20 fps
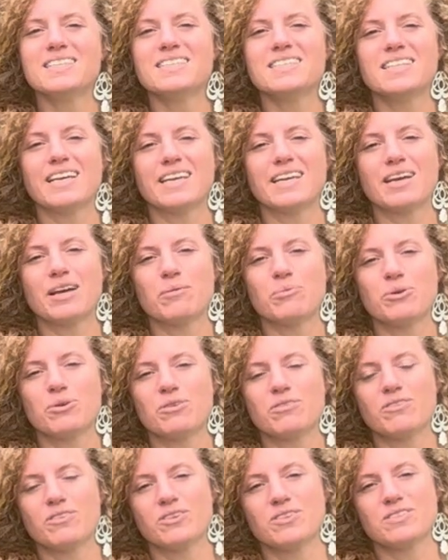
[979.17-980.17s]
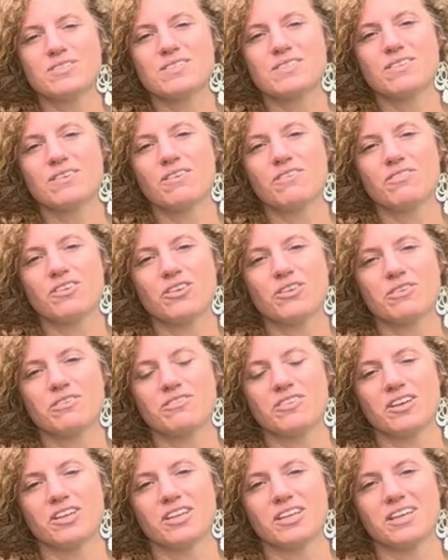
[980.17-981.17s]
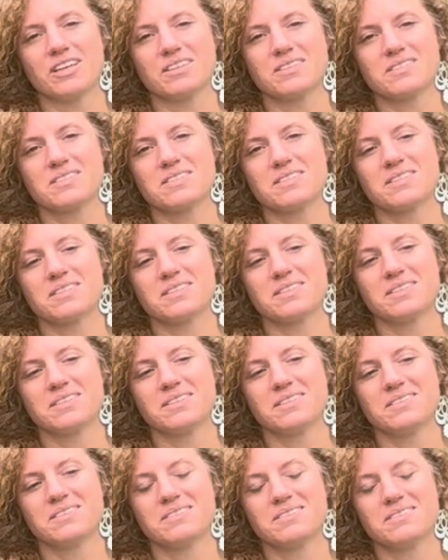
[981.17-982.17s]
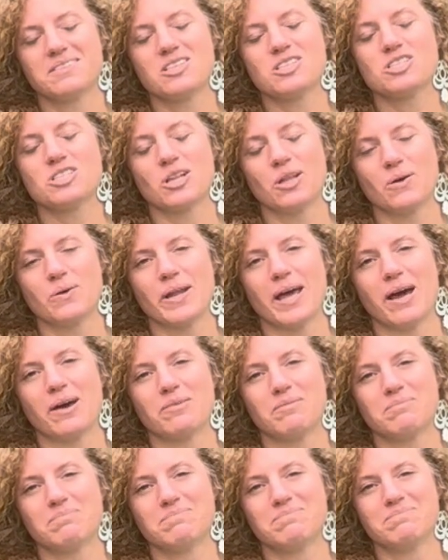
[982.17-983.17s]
Take care, beautifuls. Feel your feelings. Slow down.